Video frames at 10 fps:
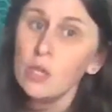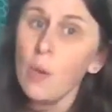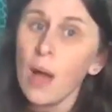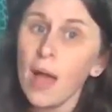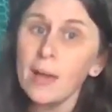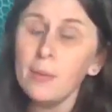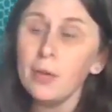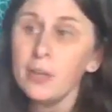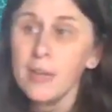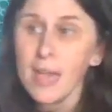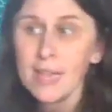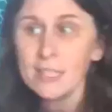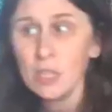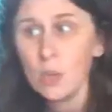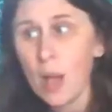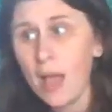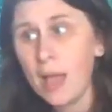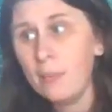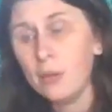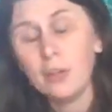who hibernates, who
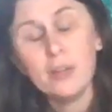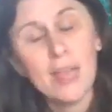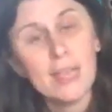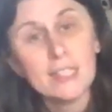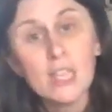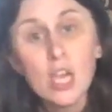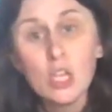hibernates?